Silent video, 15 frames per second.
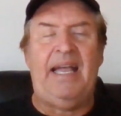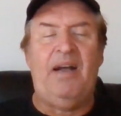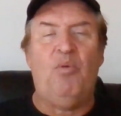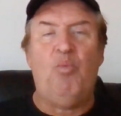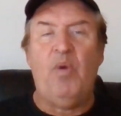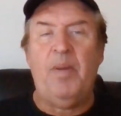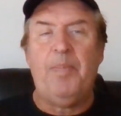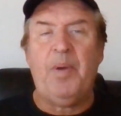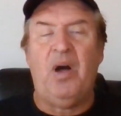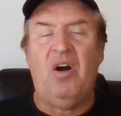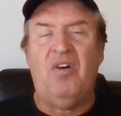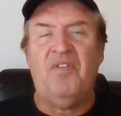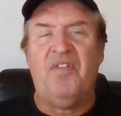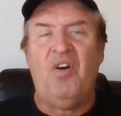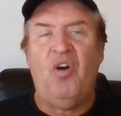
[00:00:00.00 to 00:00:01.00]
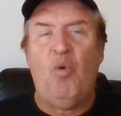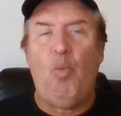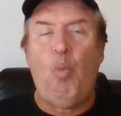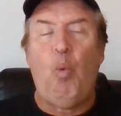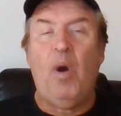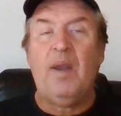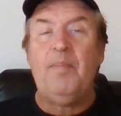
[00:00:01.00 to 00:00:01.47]
a whip of
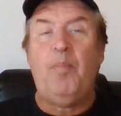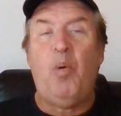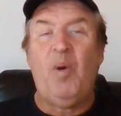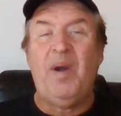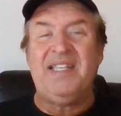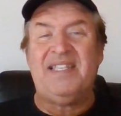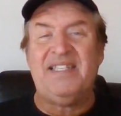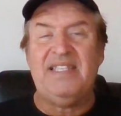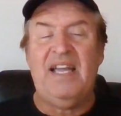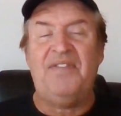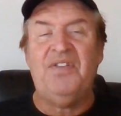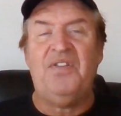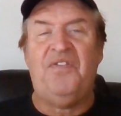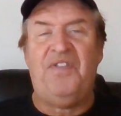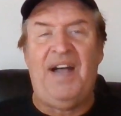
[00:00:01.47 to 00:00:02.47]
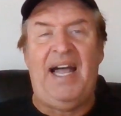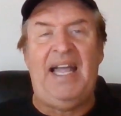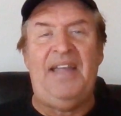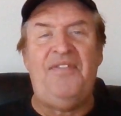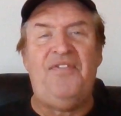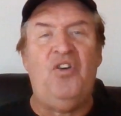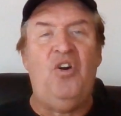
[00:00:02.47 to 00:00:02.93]

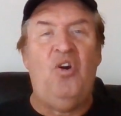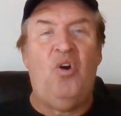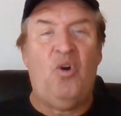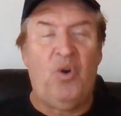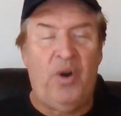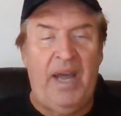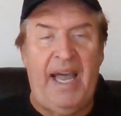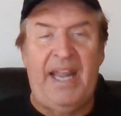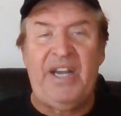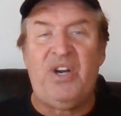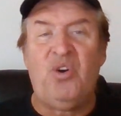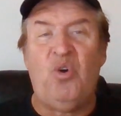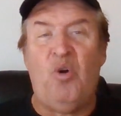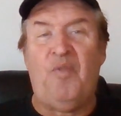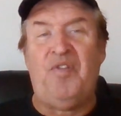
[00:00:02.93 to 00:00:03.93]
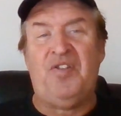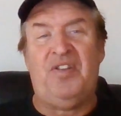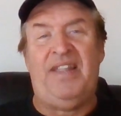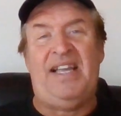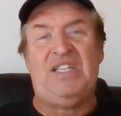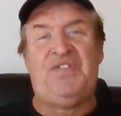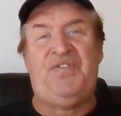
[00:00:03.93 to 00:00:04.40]
1.75 or higher over the
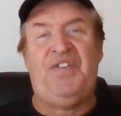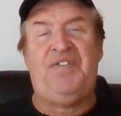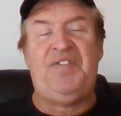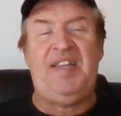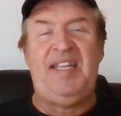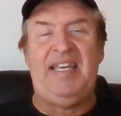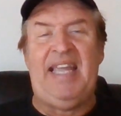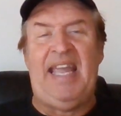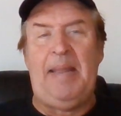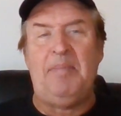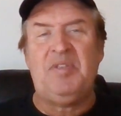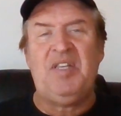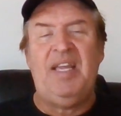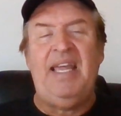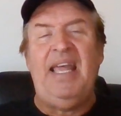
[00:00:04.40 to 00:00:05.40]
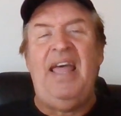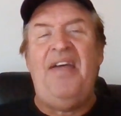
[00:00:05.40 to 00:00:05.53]
last 15 games.